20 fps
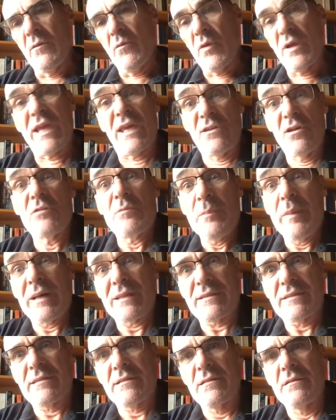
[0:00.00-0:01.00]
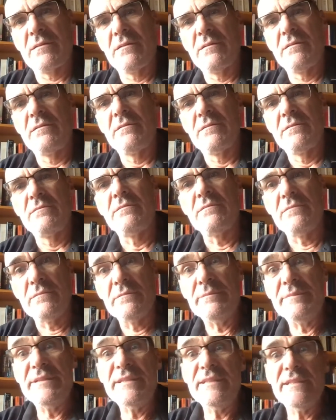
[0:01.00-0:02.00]
We cannot but
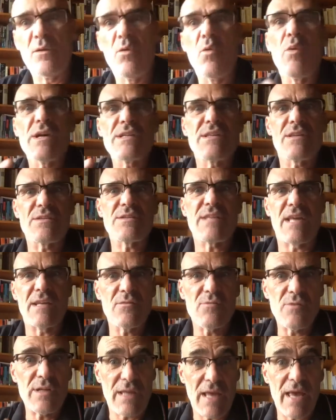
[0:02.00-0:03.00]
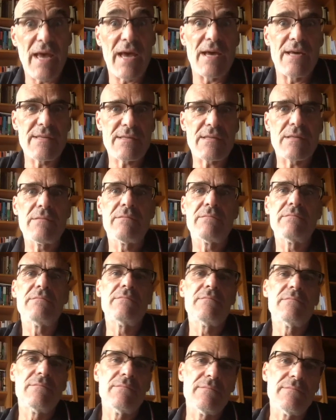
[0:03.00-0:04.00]
be Western centric as
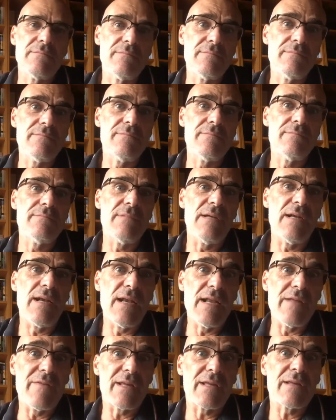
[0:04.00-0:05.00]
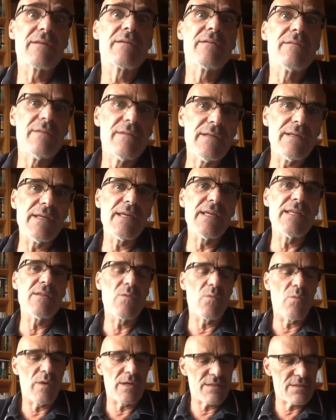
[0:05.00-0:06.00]
living in
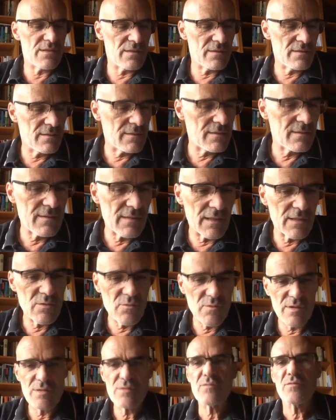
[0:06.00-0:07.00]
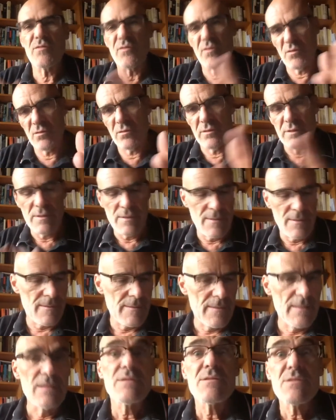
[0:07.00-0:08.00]
Western countries for
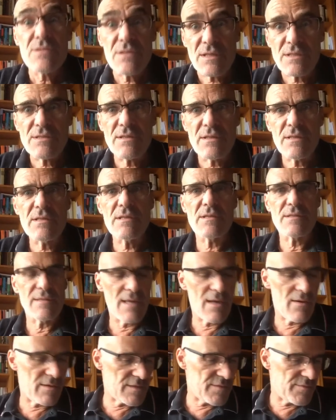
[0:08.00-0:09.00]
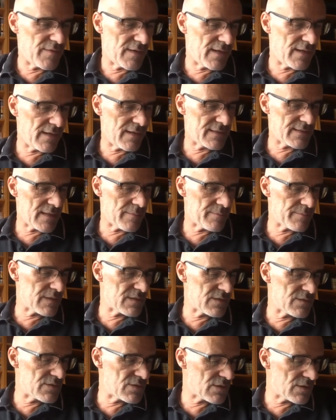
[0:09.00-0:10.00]
60 years now, as far as I'm
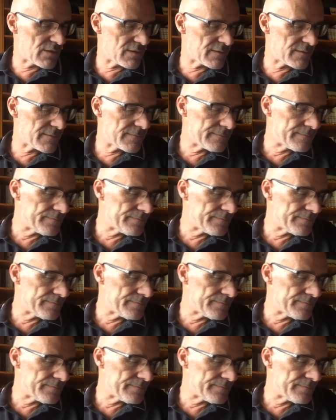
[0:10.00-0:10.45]
concerned.